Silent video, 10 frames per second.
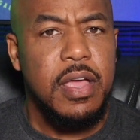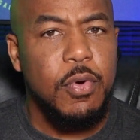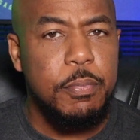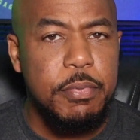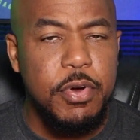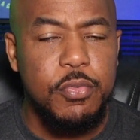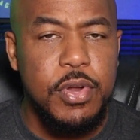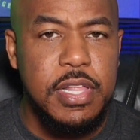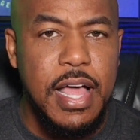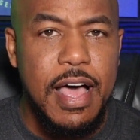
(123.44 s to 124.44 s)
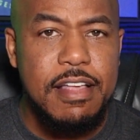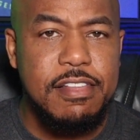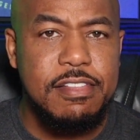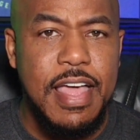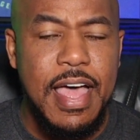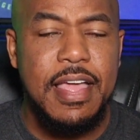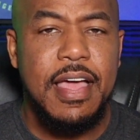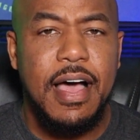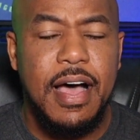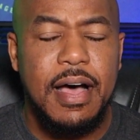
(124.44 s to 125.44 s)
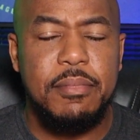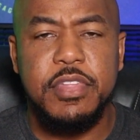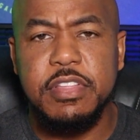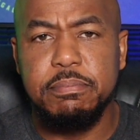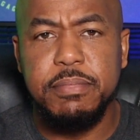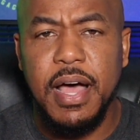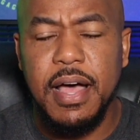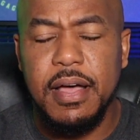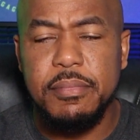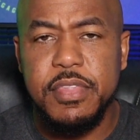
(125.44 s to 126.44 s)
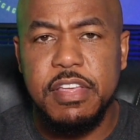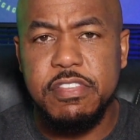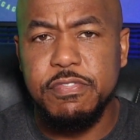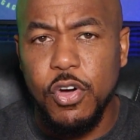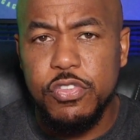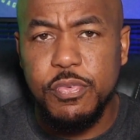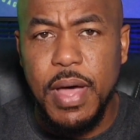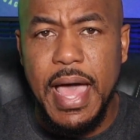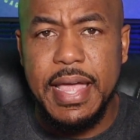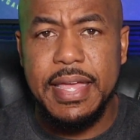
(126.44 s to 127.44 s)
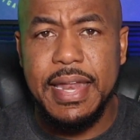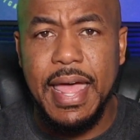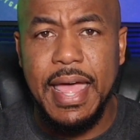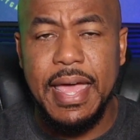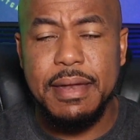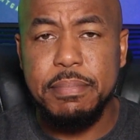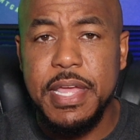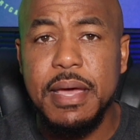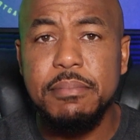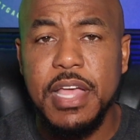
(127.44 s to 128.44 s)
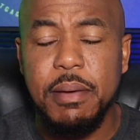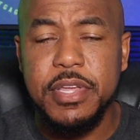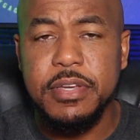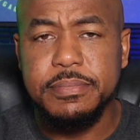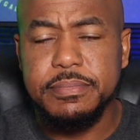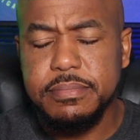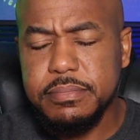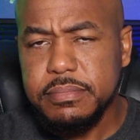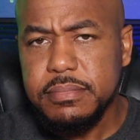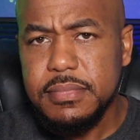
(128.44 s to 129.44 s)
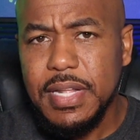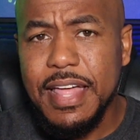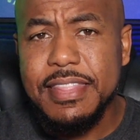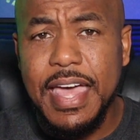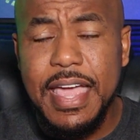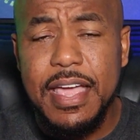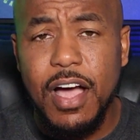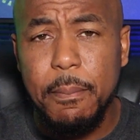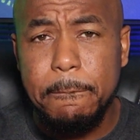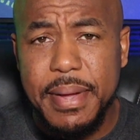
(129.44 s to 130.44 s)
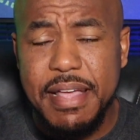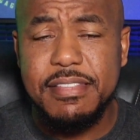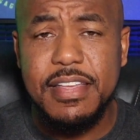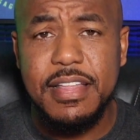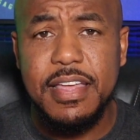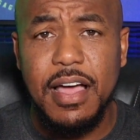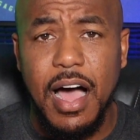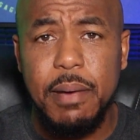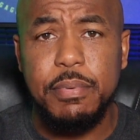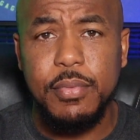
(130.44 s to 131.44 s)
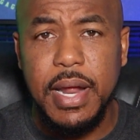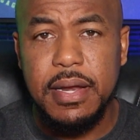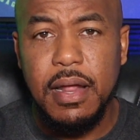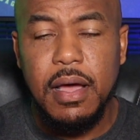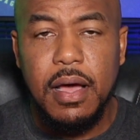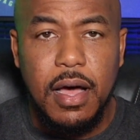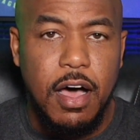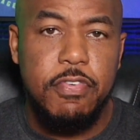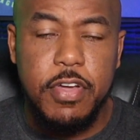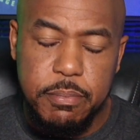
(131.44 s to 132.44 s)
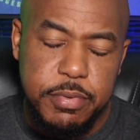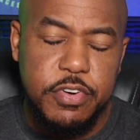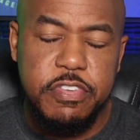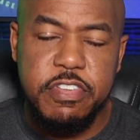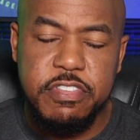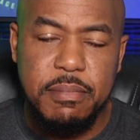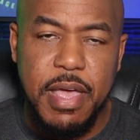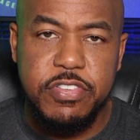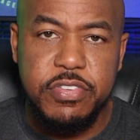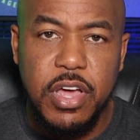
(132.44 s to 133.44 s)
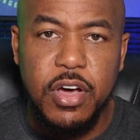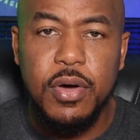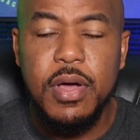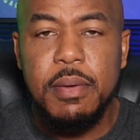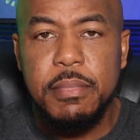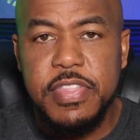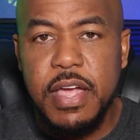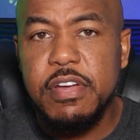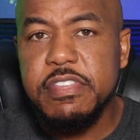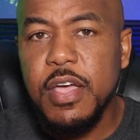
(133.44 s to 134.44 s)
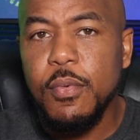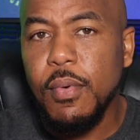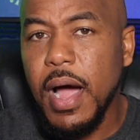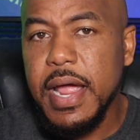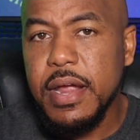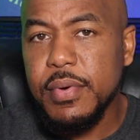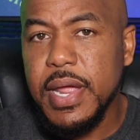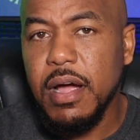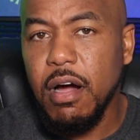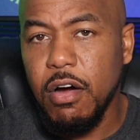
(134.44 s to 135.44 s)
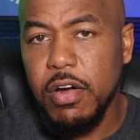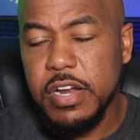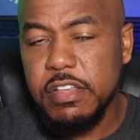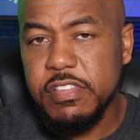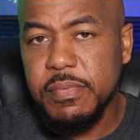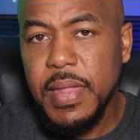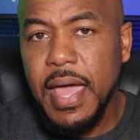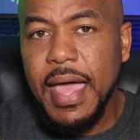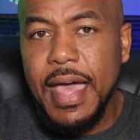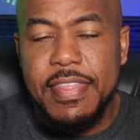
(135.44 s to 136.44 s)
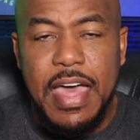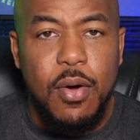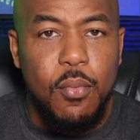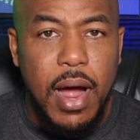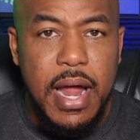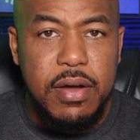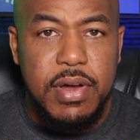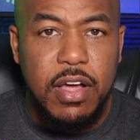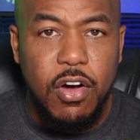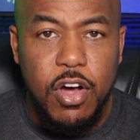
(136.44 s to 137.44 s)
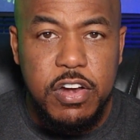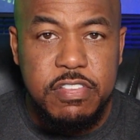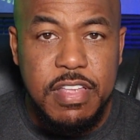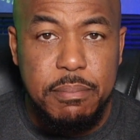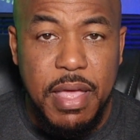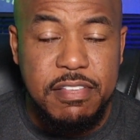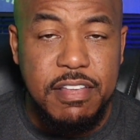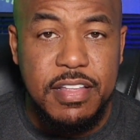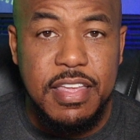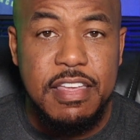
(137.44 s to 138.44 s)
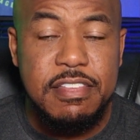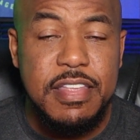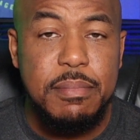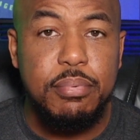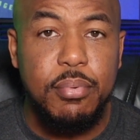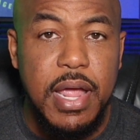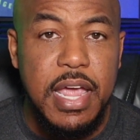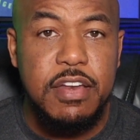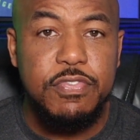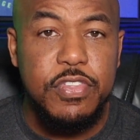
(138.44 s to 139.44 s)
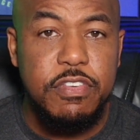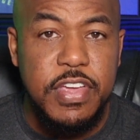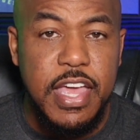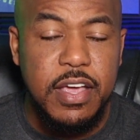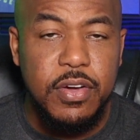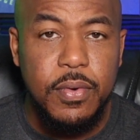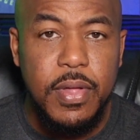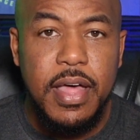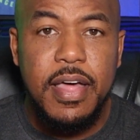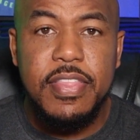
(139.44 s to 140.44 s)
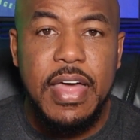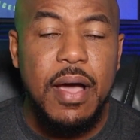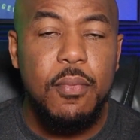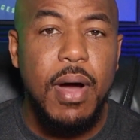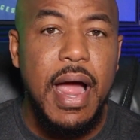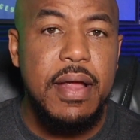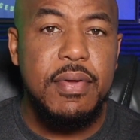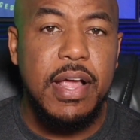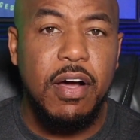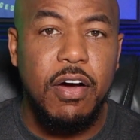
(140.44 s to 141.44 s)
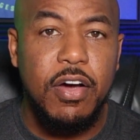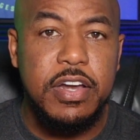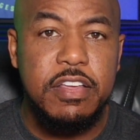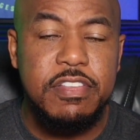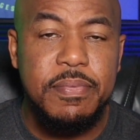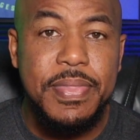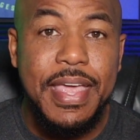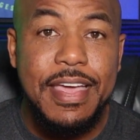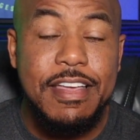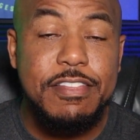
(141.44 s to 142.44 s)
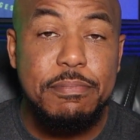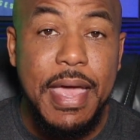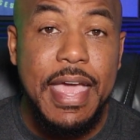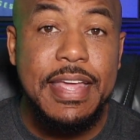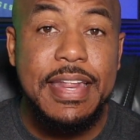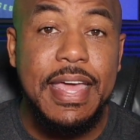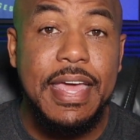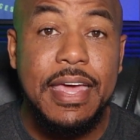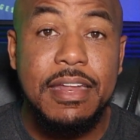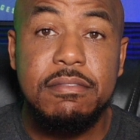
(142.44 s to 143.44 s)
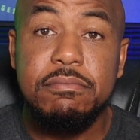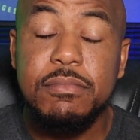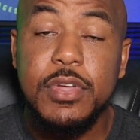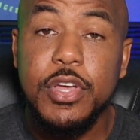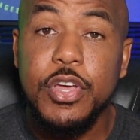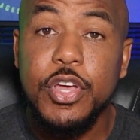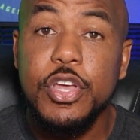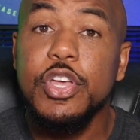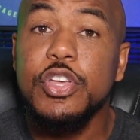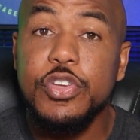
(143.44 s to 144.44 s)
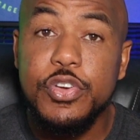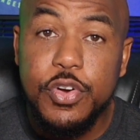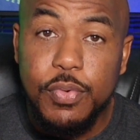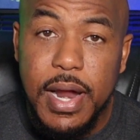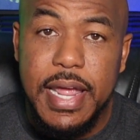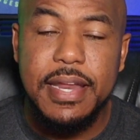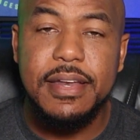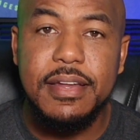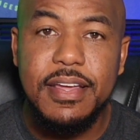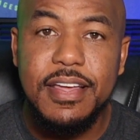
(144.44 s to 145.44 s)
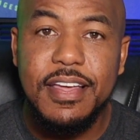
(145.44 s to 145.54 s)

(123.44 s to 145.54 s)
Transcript: And what people don't realize is that it's Volkswagen and BMW. They basically operate off a computer system, as you know, but there is a wiring harness. And that wiring harness that basically is the brain for the vehicle, that wiring harness is made in Ukraine.